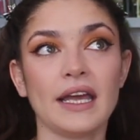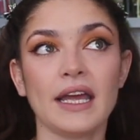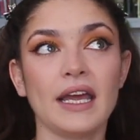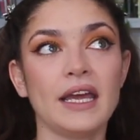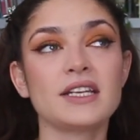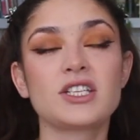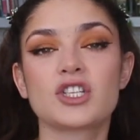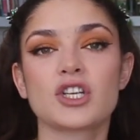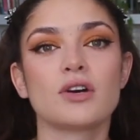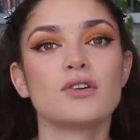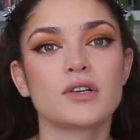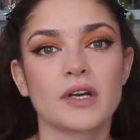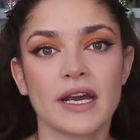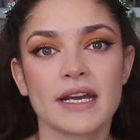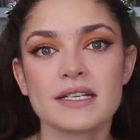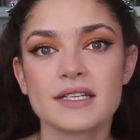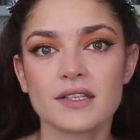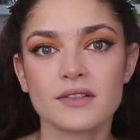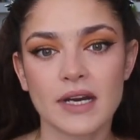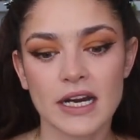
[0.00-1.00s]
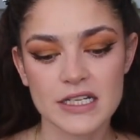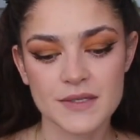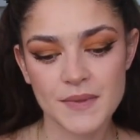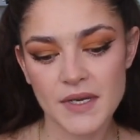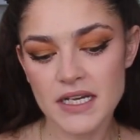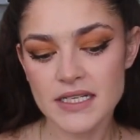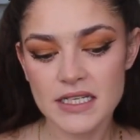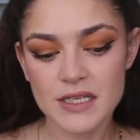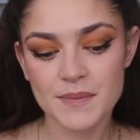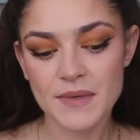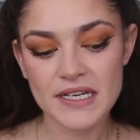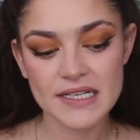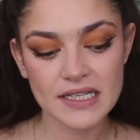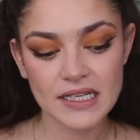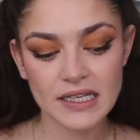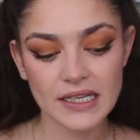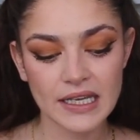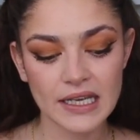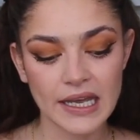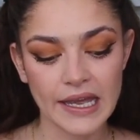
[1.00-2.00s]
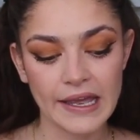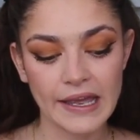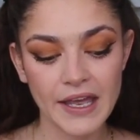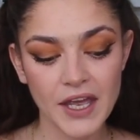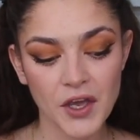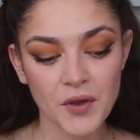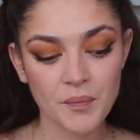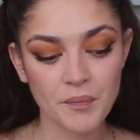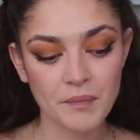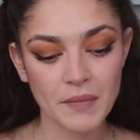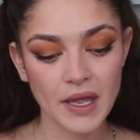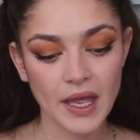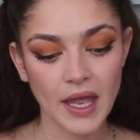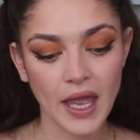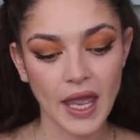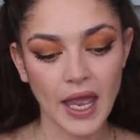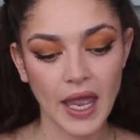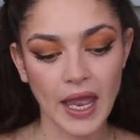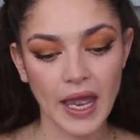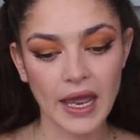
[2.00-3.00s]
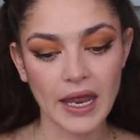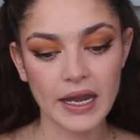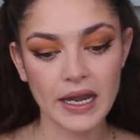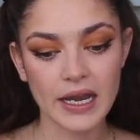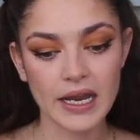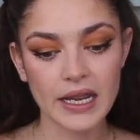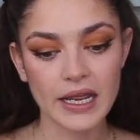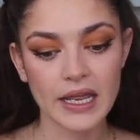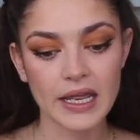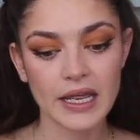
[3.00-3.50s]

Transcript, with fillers: it's so crazy, you guys, because it's basically him and